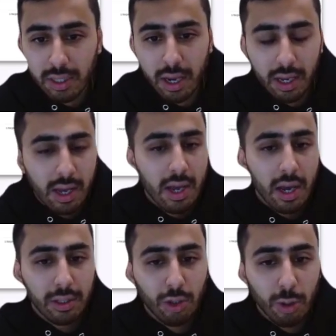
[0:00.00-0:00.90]
I
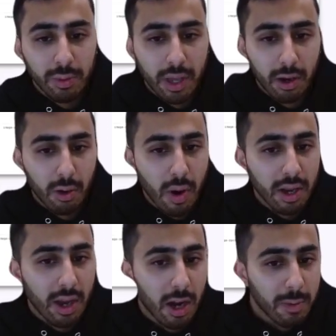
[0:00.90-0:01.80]
assume that you're
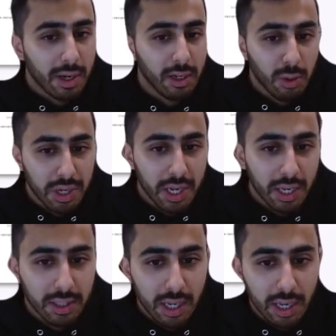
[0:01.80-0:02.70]
running automated unit testing,